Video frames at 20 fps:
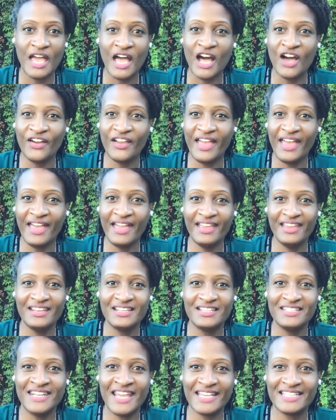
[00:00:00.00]
Okay,
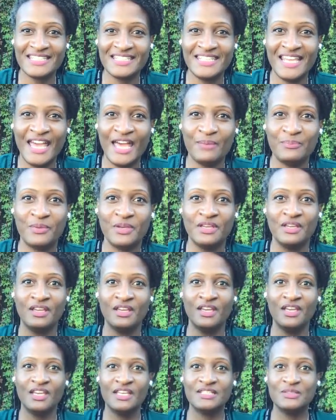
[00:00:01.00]
next step.
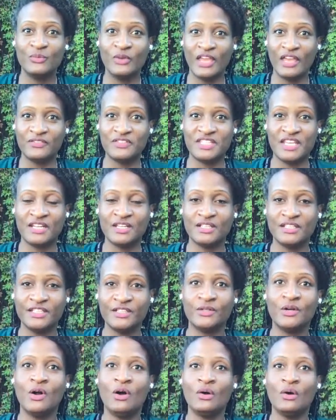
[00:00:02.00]
So we have set a
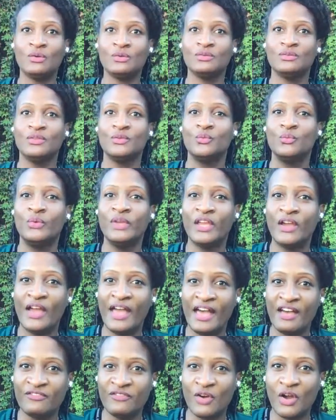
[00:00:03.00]
clear goal. We
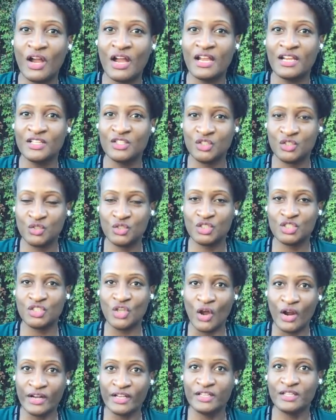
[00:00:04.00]
have
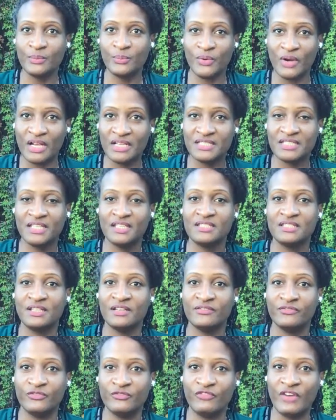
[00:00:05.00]
started the process
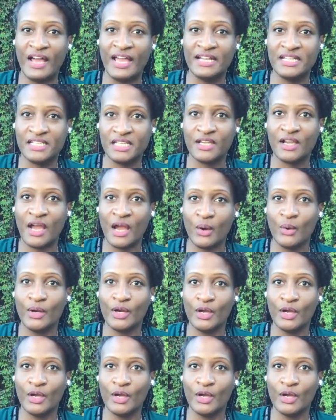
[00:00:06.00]
of finding our